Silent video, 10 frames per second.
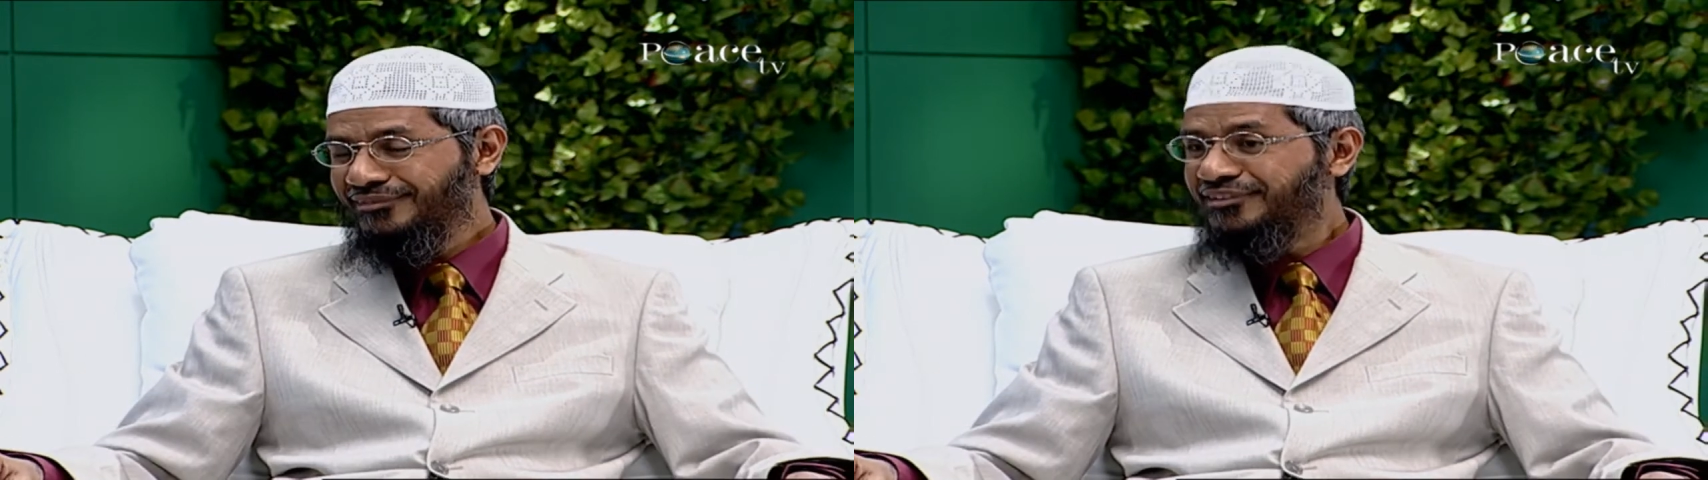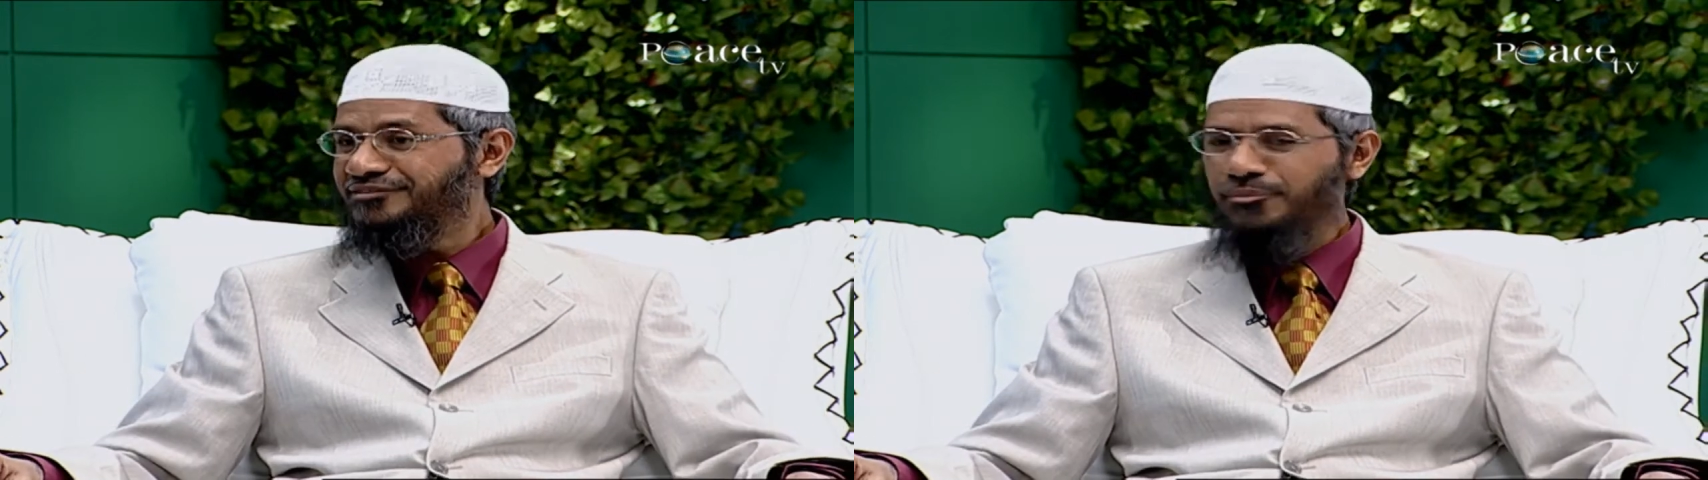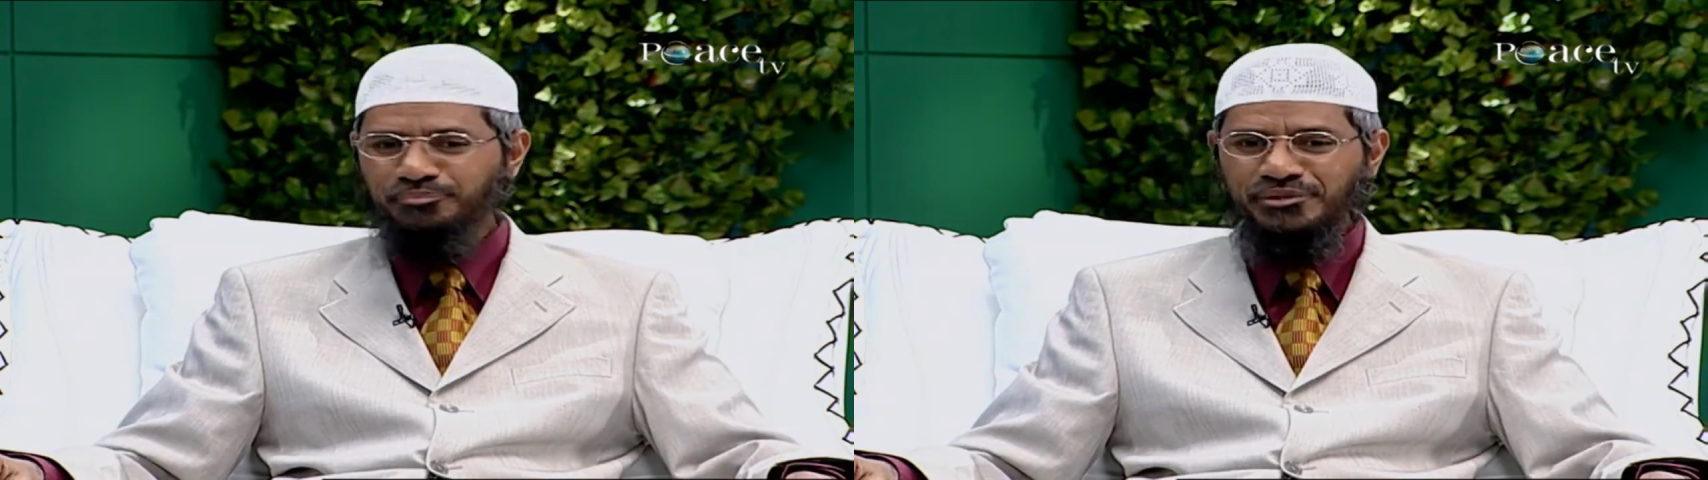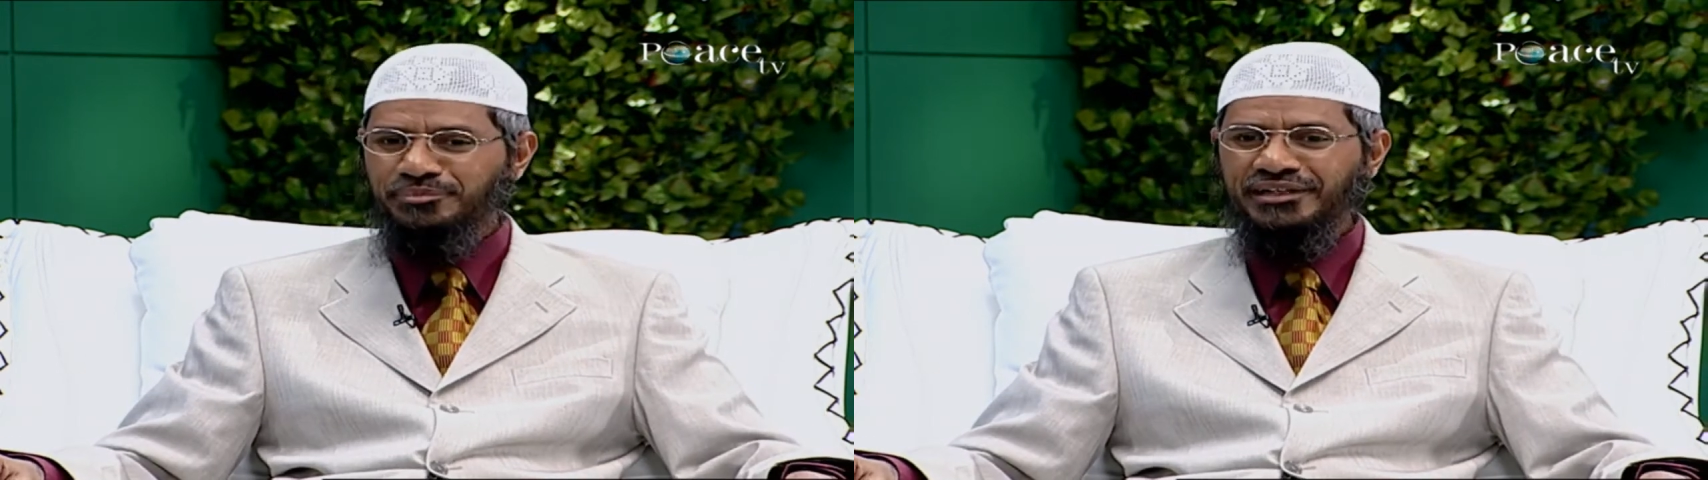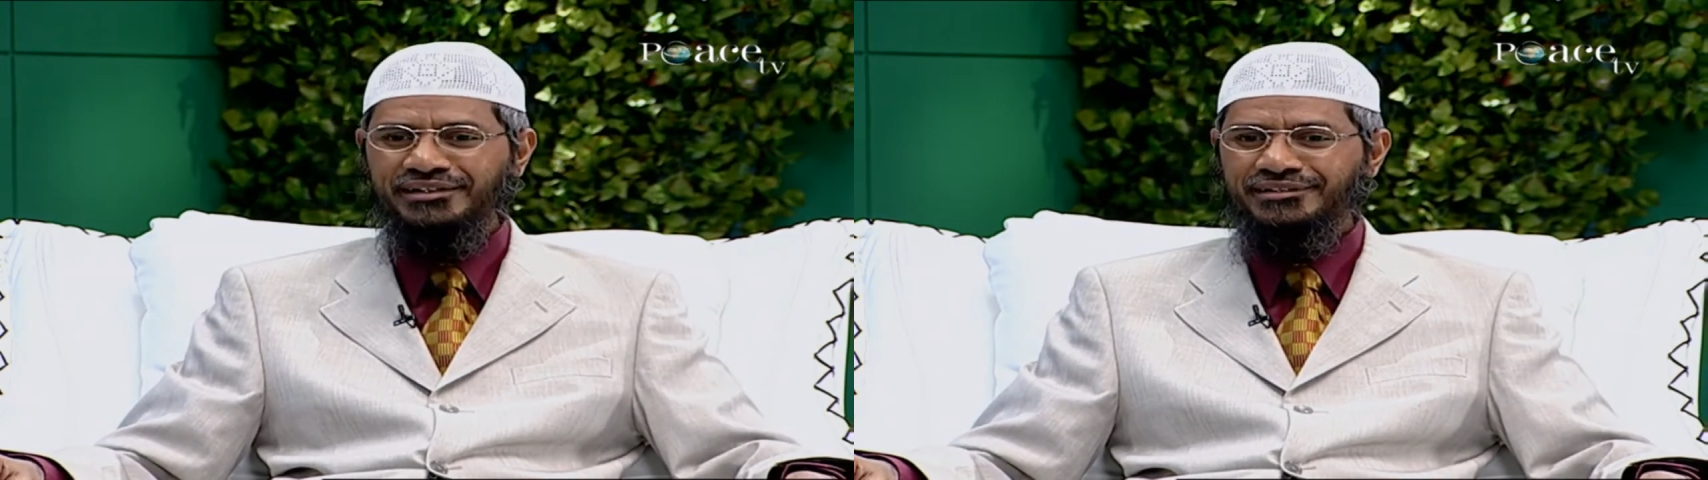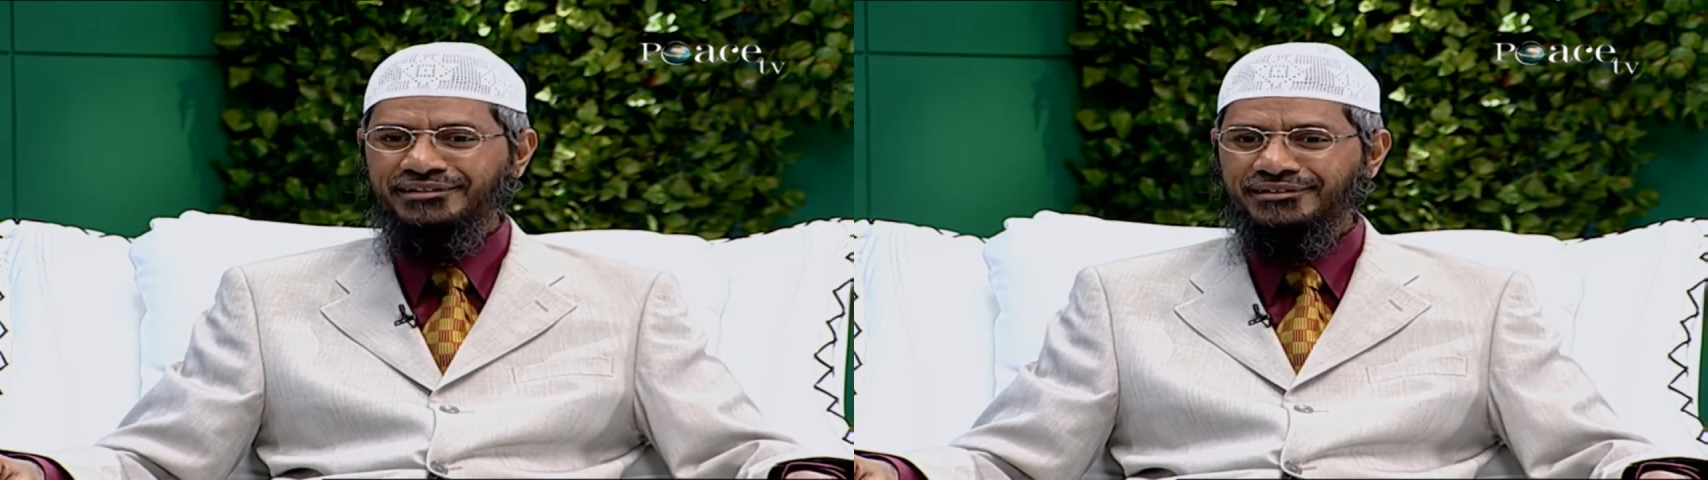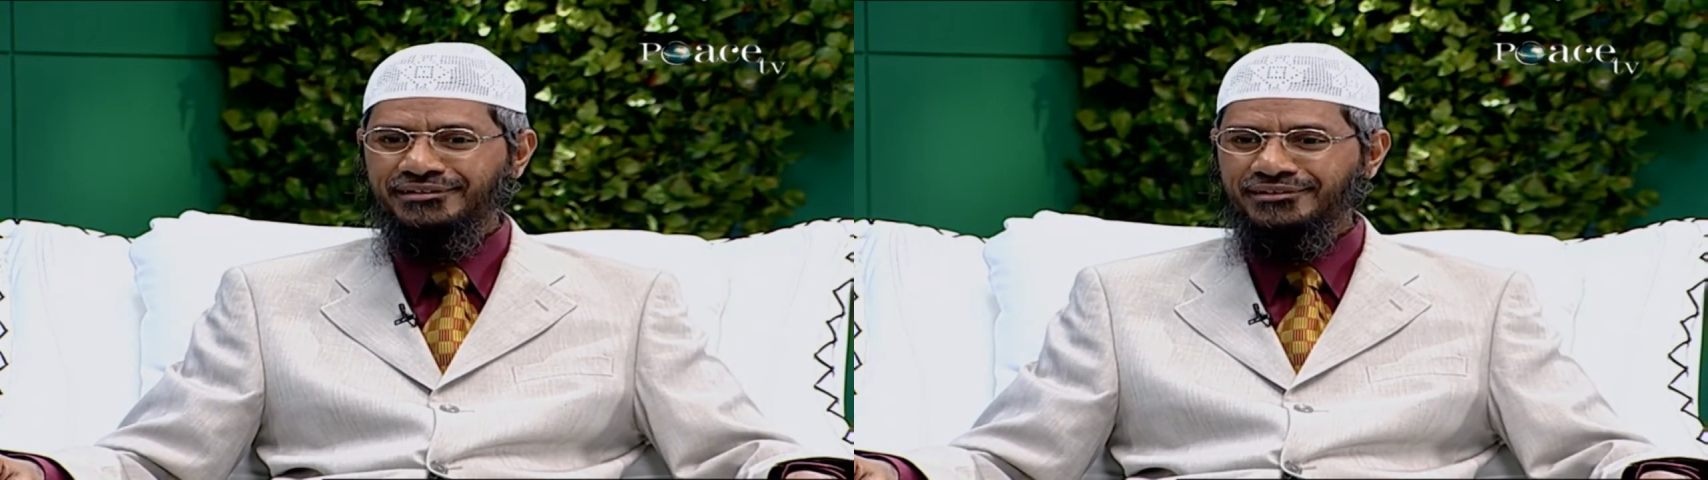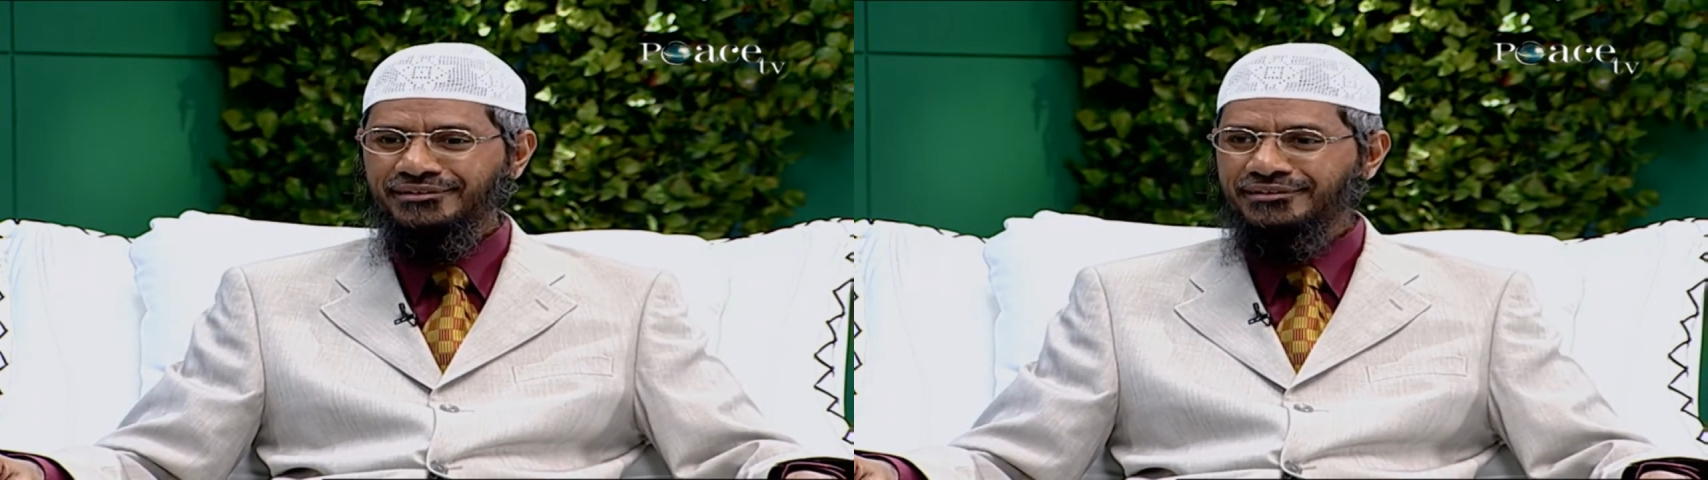Some people
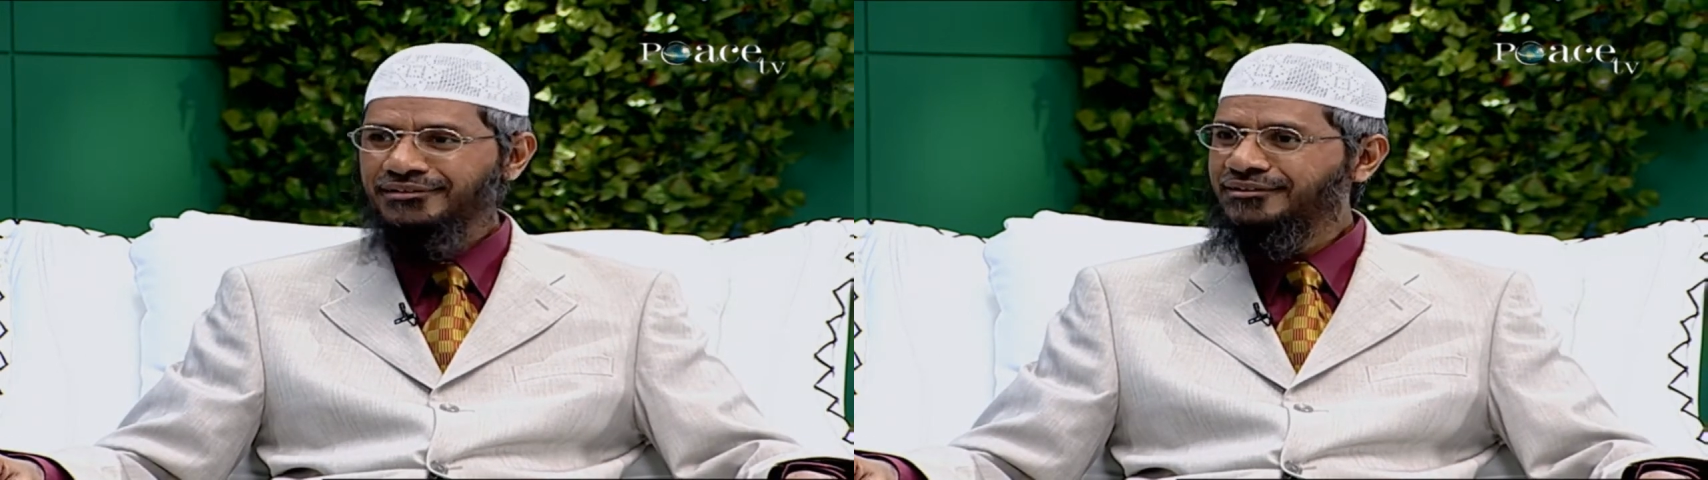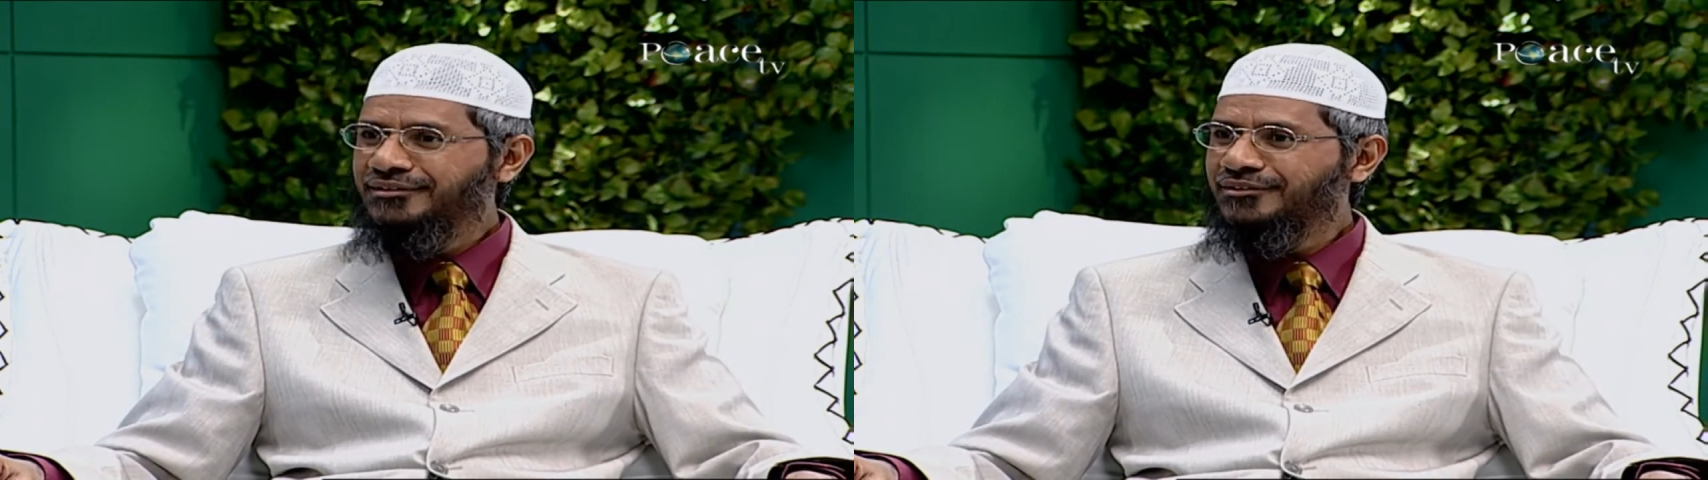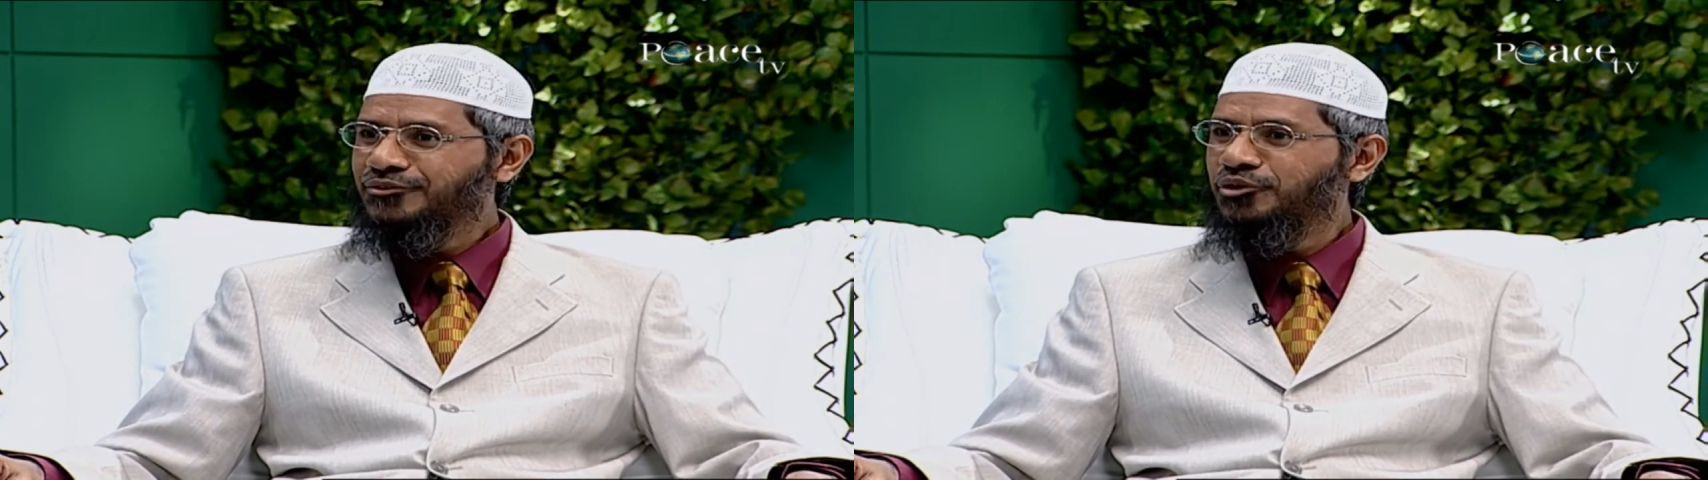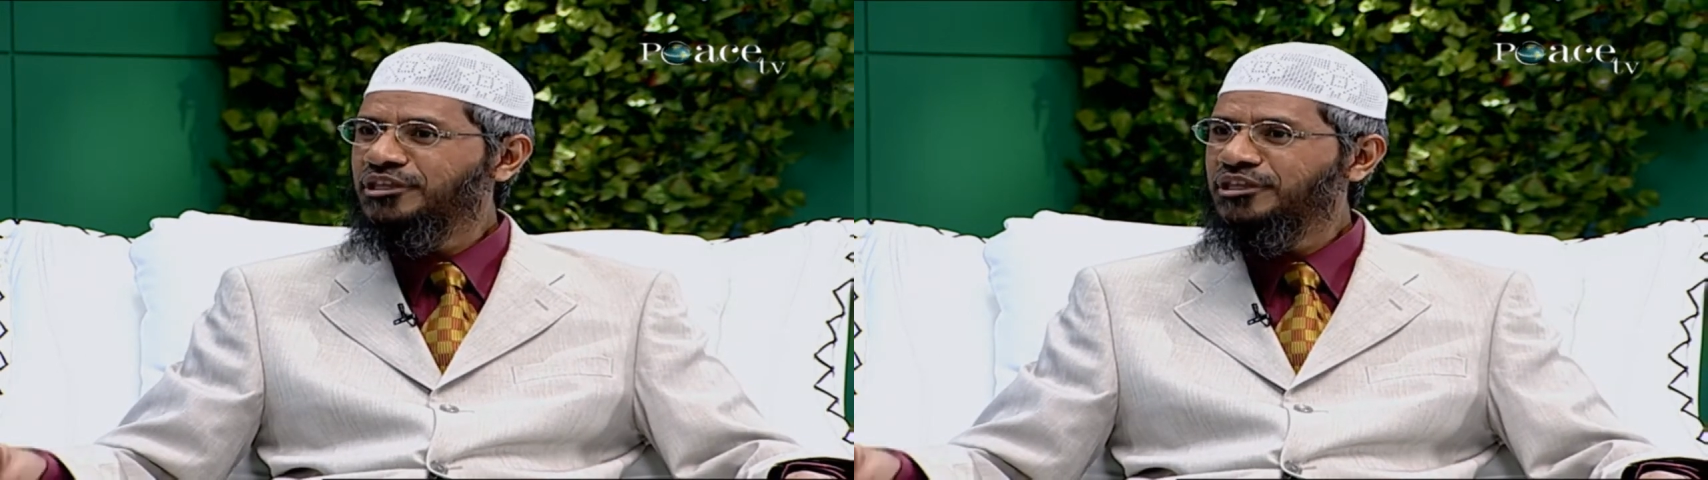go